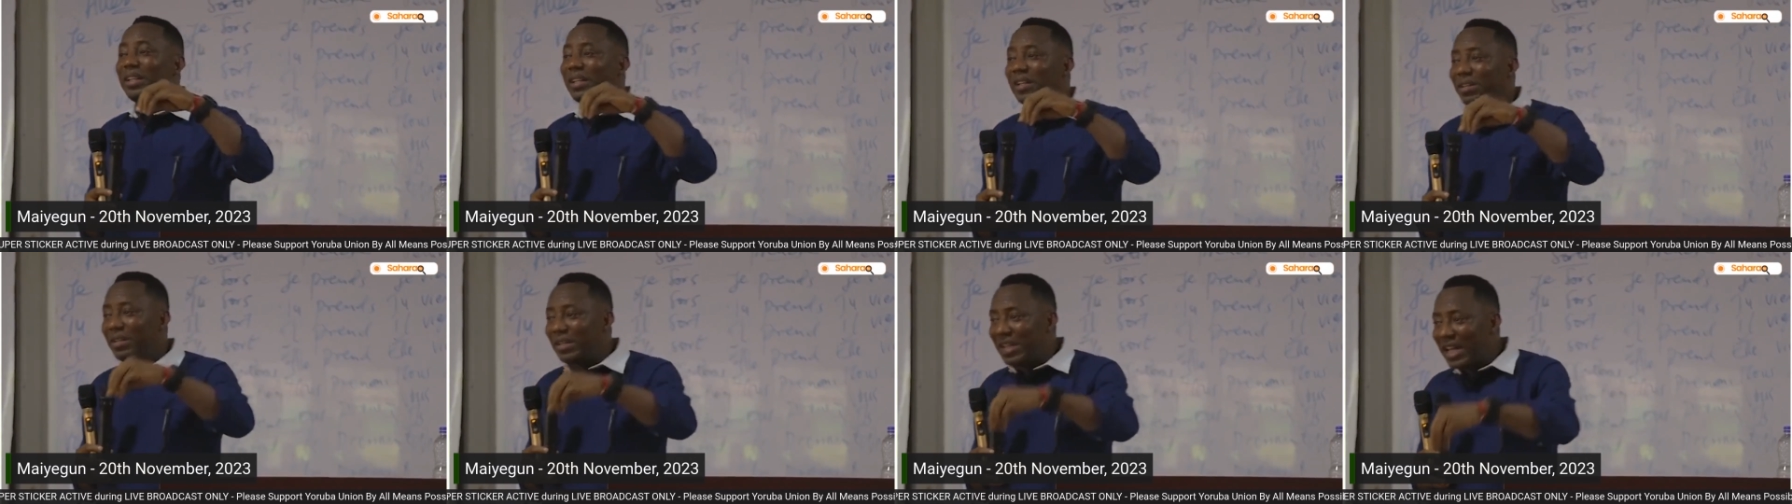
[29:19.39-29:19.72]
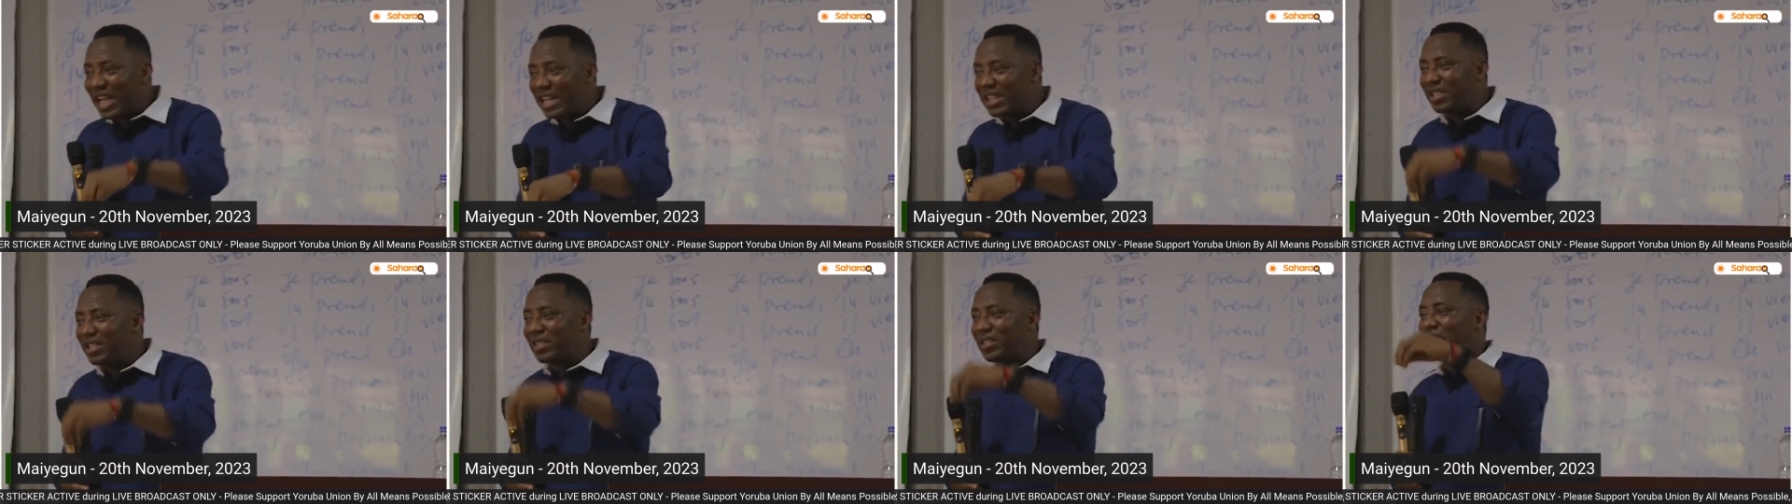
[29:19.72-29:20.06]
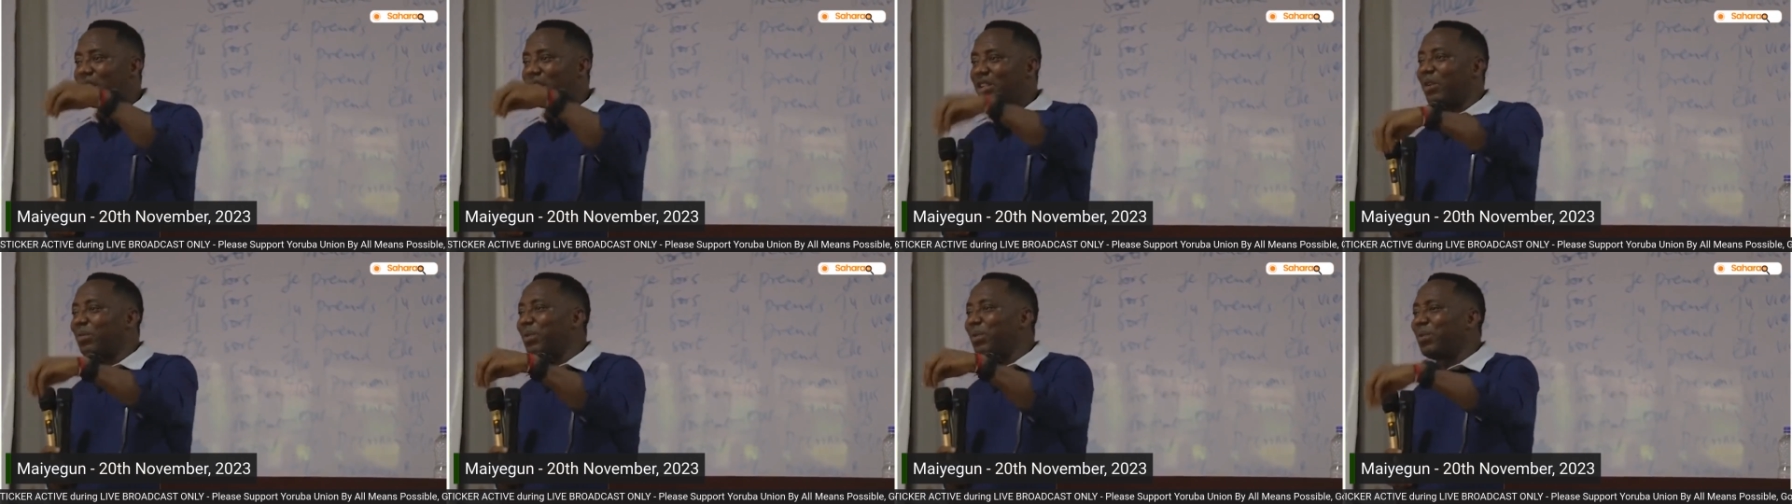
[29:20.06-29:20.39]
the
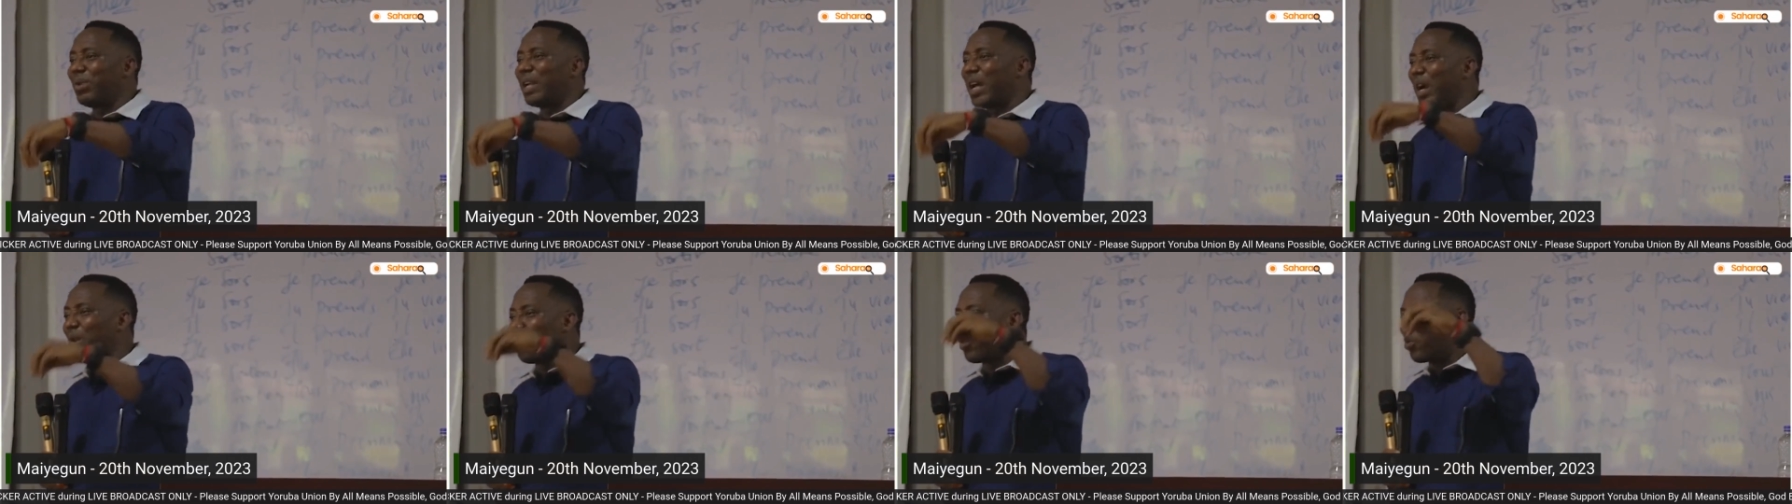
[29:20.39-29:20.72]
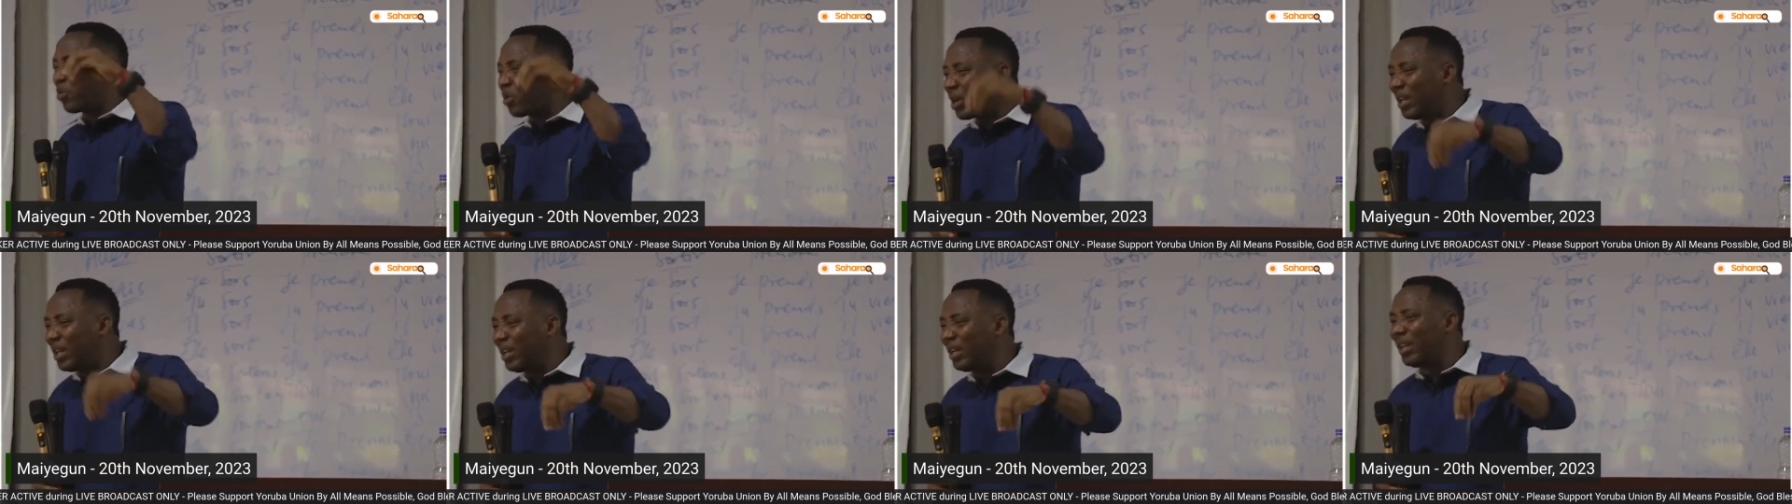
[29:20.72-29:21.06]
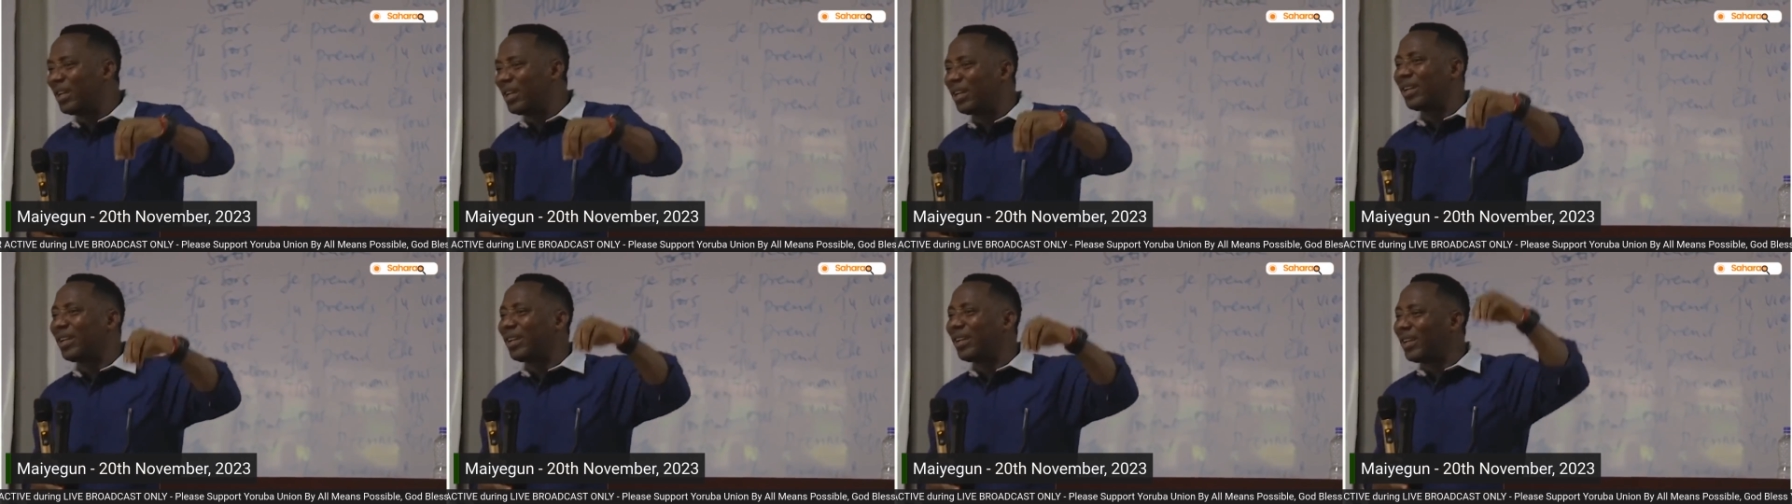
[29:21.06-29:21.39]
next set of people that will
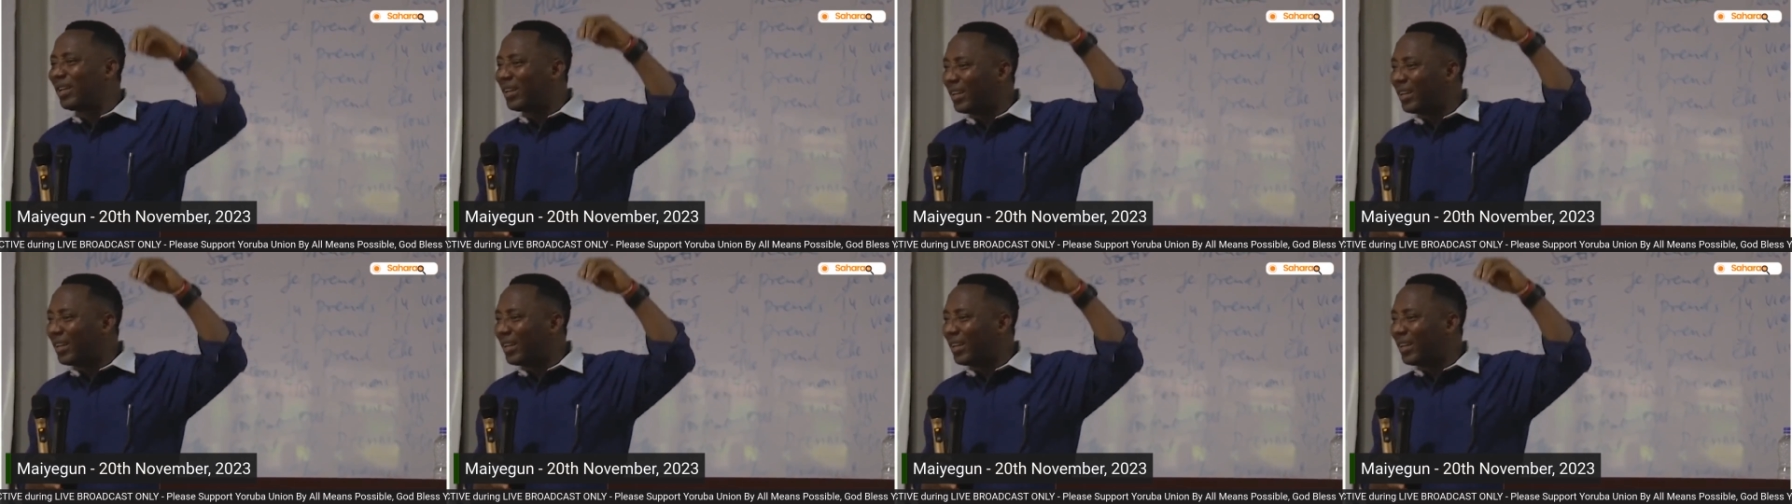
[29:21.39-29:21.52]
win